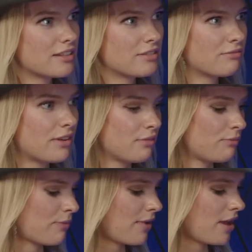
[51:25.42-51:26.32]
as in
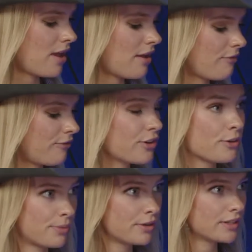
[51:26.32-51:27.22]
for
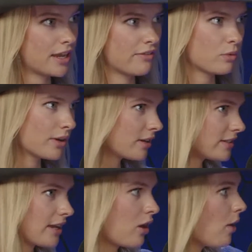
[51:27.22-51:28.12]
your birthday, everyone can
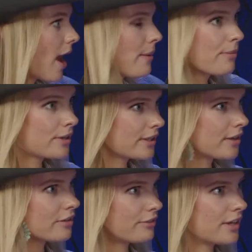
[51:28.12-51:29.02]
say, oh, happy birthday
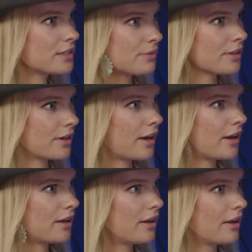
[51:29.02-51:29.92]
on Facebook,
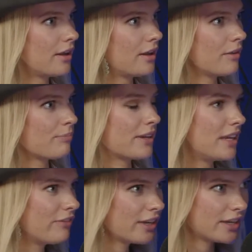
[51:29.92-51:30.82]
right? But
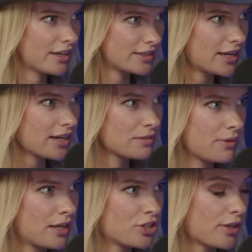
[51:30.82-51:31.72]
even getting a text
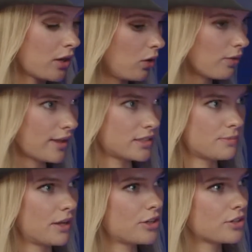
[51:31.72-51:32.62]
message, you're like, oh, that's
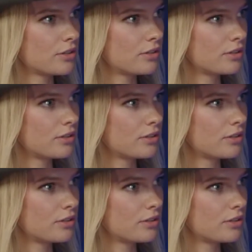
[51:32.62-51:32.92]
special.